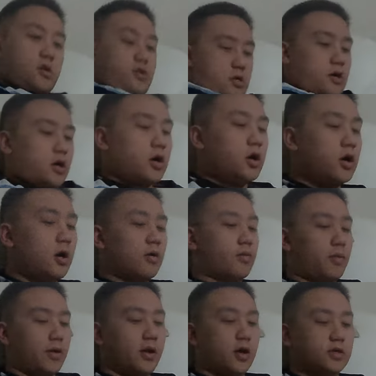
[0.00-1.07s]

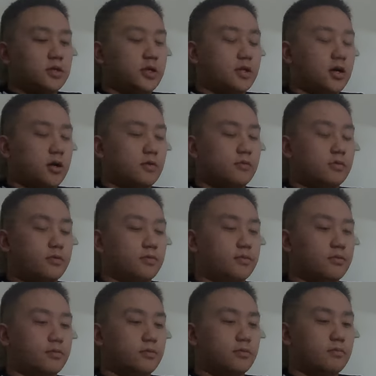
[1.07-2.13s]
Completely out to be done.
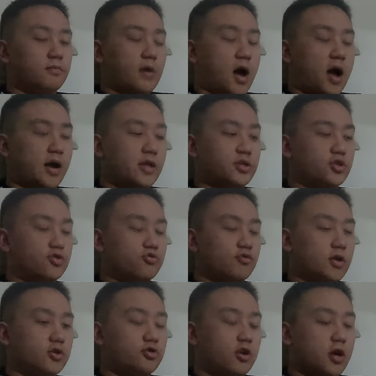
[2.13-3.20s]
My eyes just
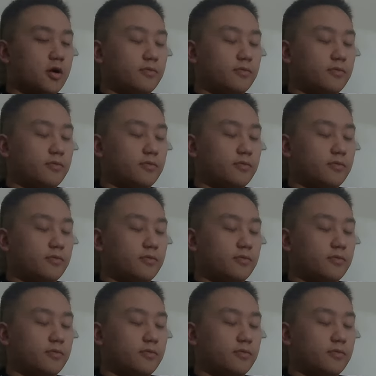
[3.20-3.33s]
run dry.